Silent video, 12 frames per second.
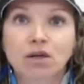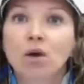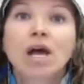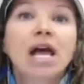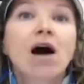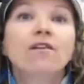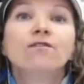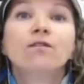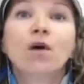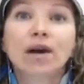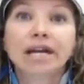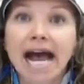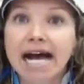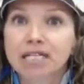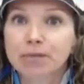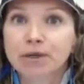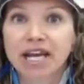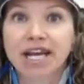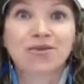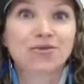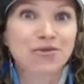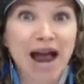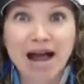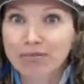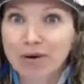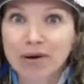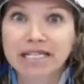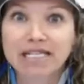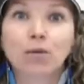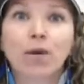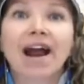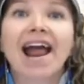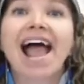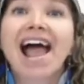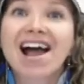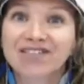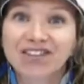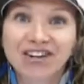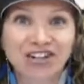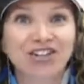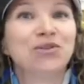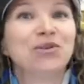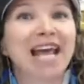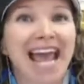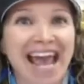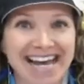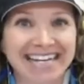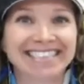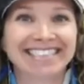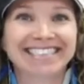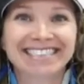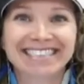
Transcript: So avoid aspartame, rat poison wherever you can.